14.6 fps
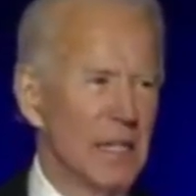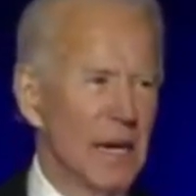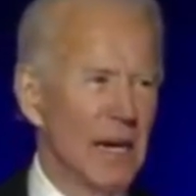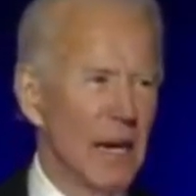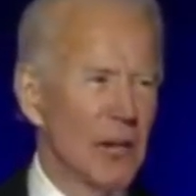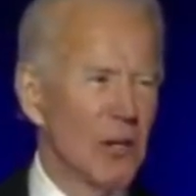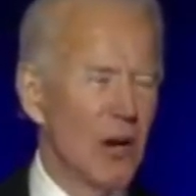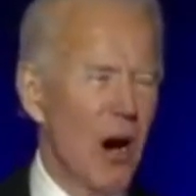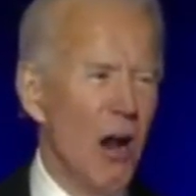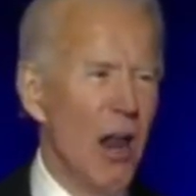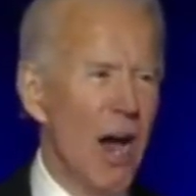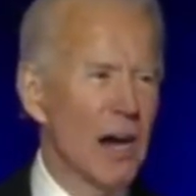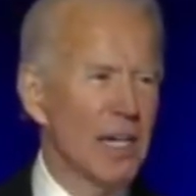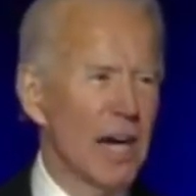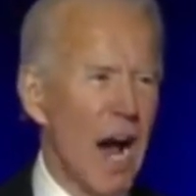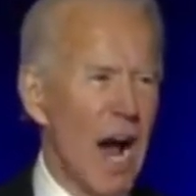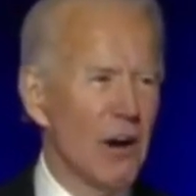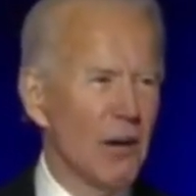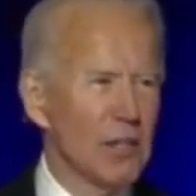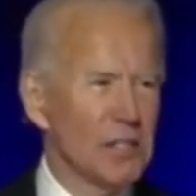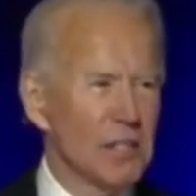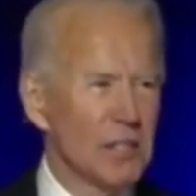And I'll call on
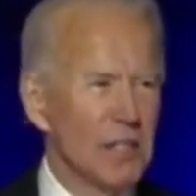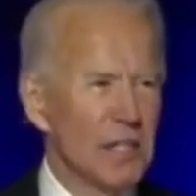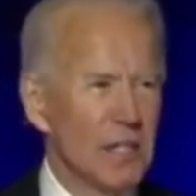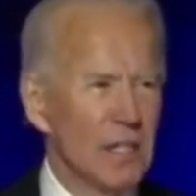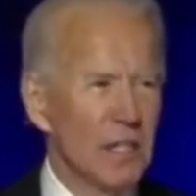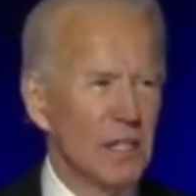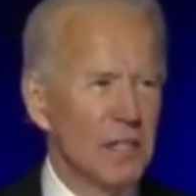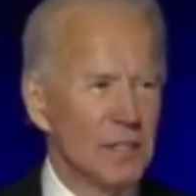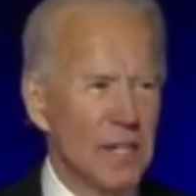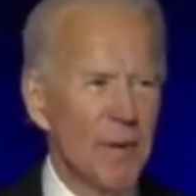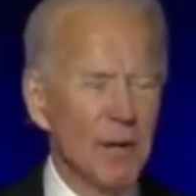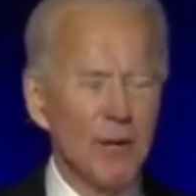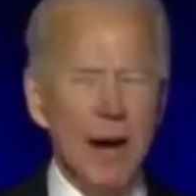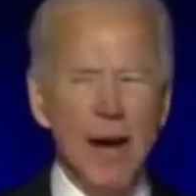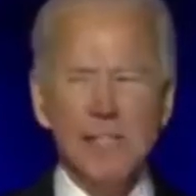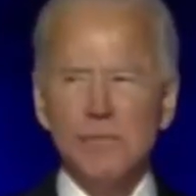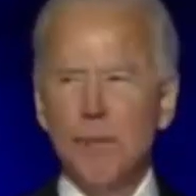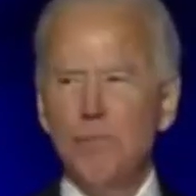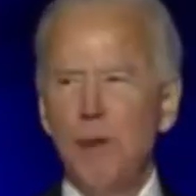Congress, Democrats